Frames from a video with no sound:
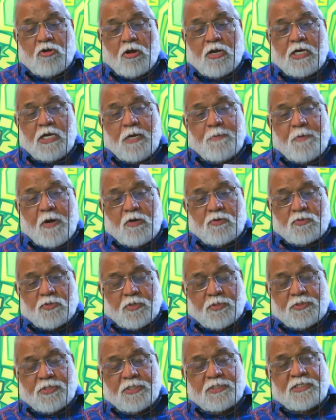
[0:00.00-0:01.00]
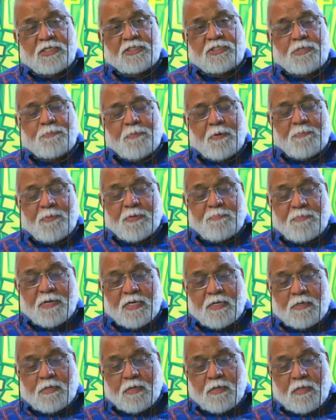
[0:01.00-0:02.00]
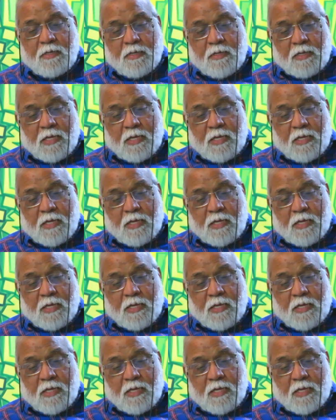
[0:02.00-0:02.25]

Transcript: talking about the Citizenship Amendment